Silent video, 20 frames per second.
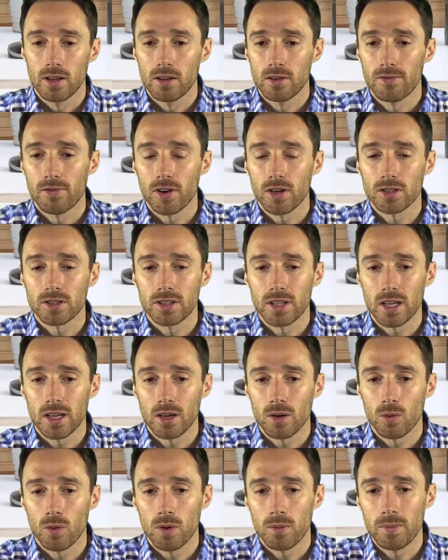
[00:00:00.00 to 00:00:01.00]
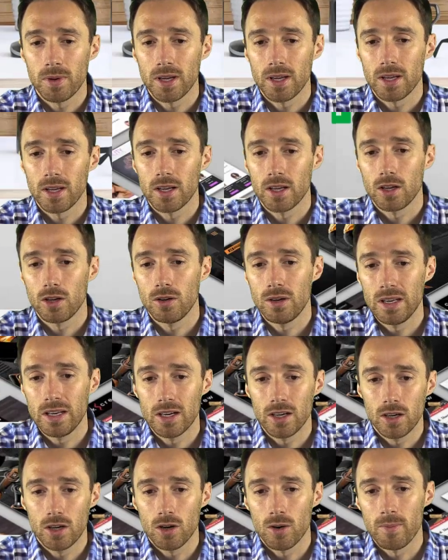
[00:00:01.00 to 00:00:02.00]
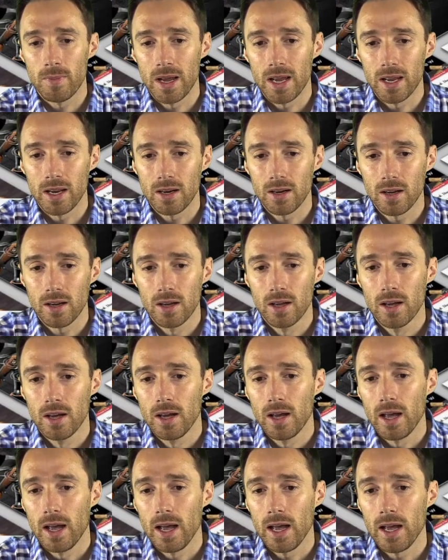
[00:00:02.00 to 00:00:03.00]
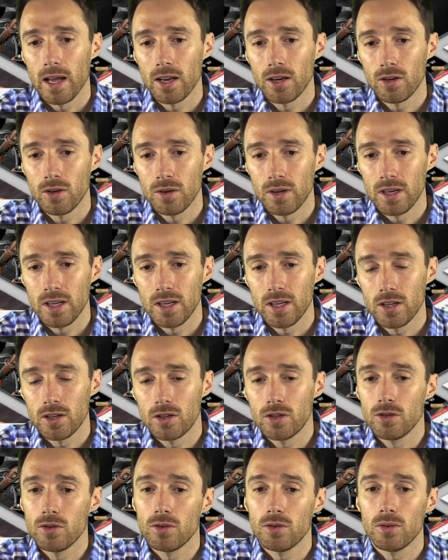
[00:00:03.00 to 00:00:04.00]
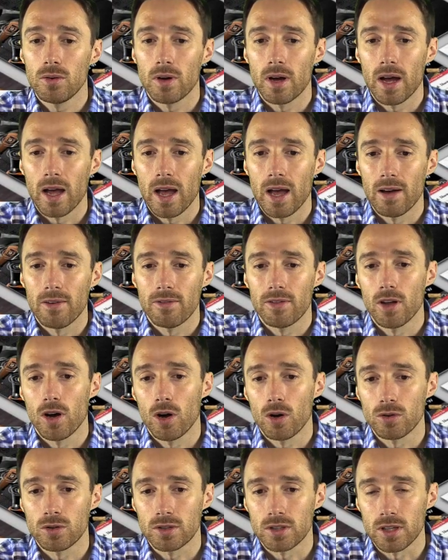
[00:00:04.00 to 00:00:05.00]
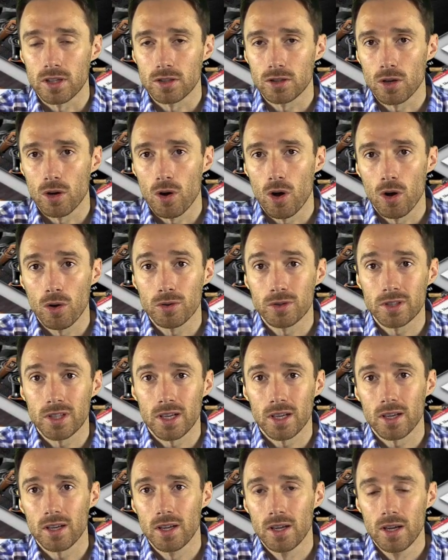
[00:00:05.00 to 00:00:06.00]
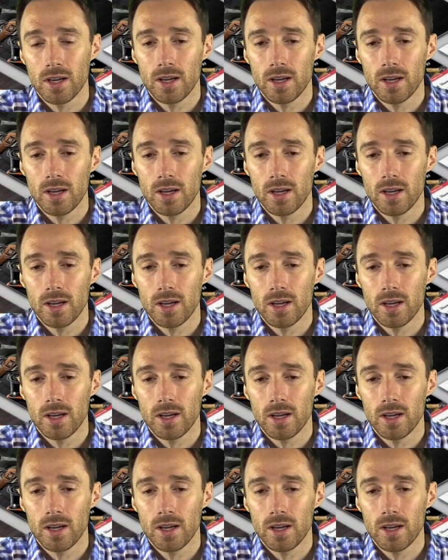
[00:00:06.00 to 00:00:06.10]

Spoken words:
The first thing would be you need a domain and you need to have the hosting. So hosting